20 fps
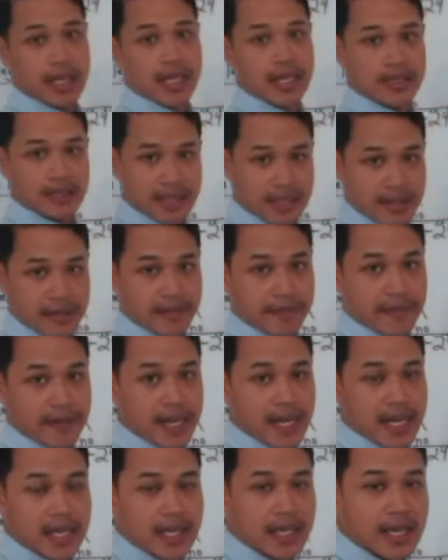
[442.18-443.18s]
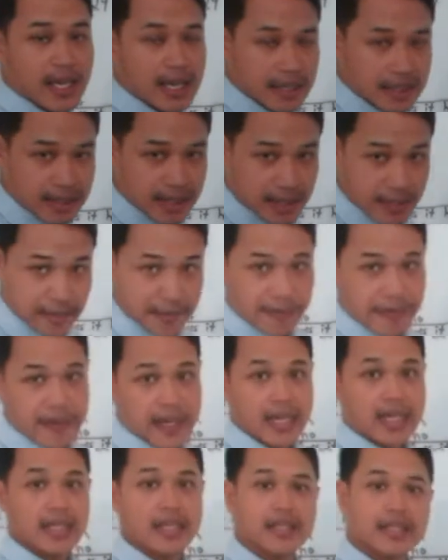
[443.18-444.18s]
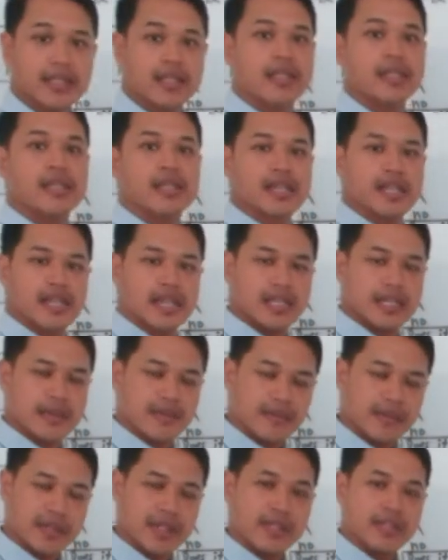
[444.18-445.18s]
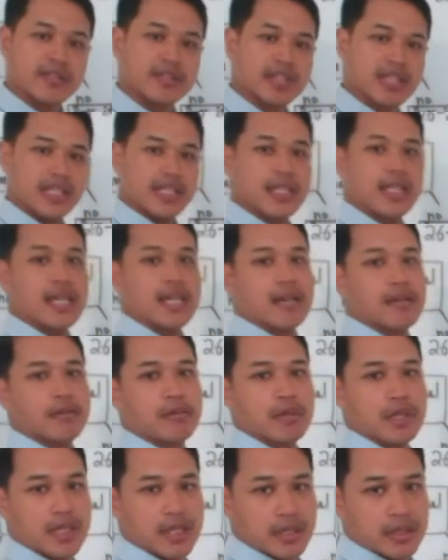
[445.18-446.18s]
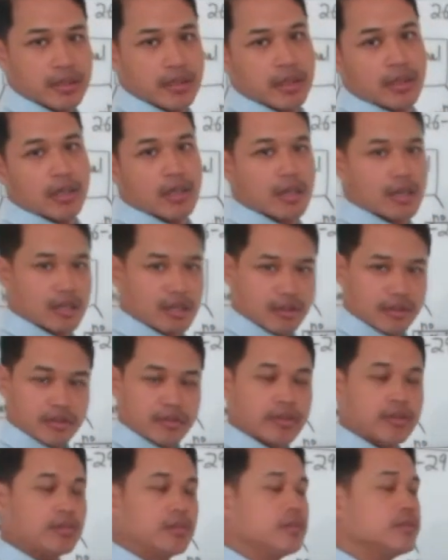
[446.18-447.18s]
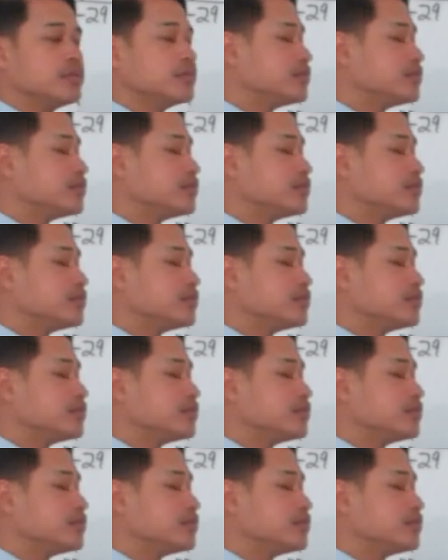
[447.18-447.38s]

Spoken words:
identify, identify. And if you can say that word also.